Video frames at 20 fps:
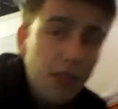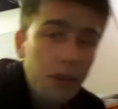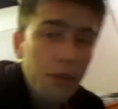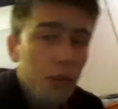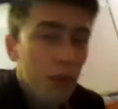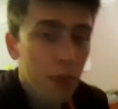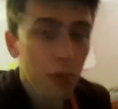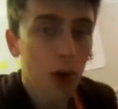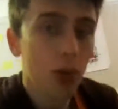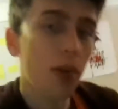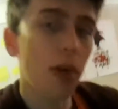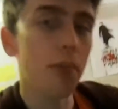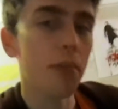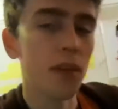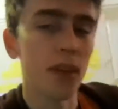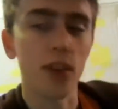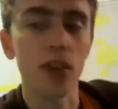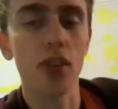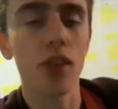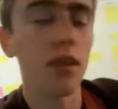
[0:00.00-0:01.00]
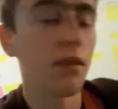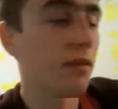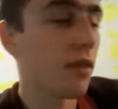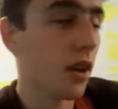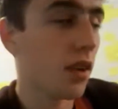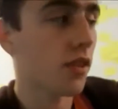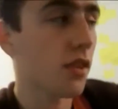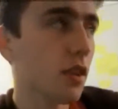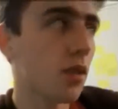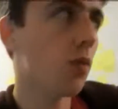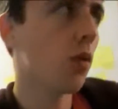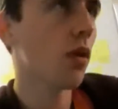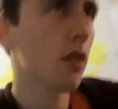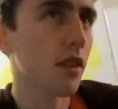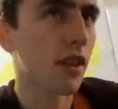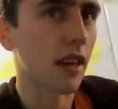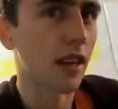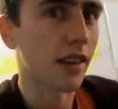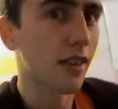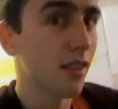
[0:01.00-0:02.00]
simple program that just converts this one
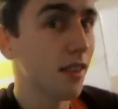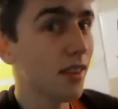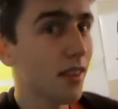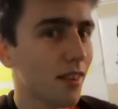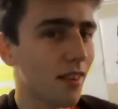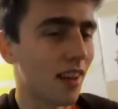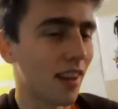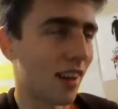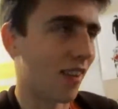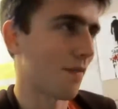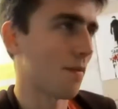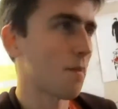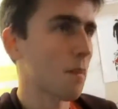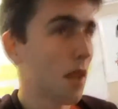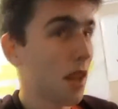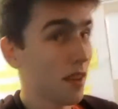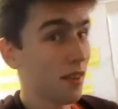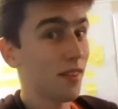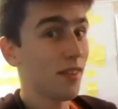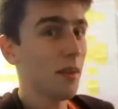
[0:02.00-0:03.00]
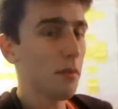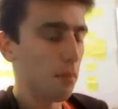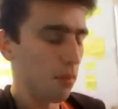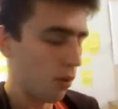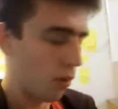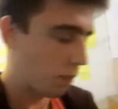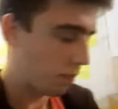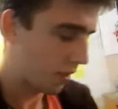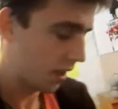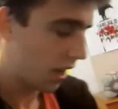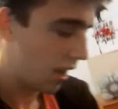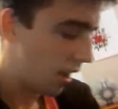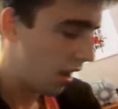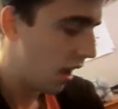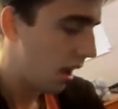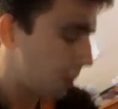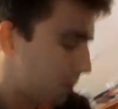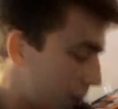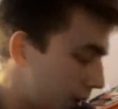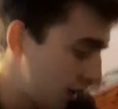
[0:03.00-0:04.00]
thing into this thing. Simple,
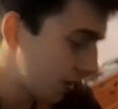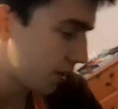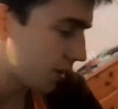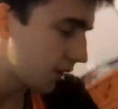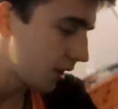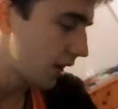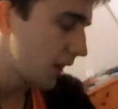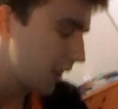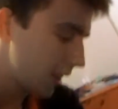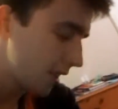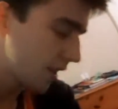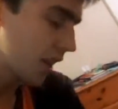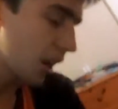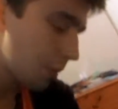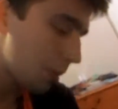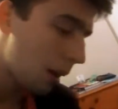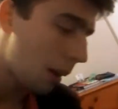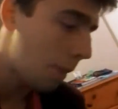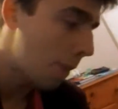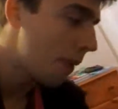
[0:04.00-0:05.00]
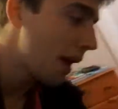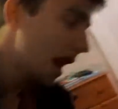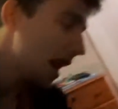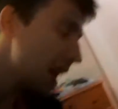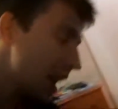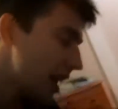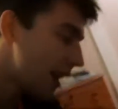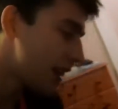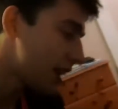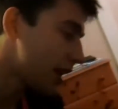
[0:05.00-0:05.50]
but it's going to be a pain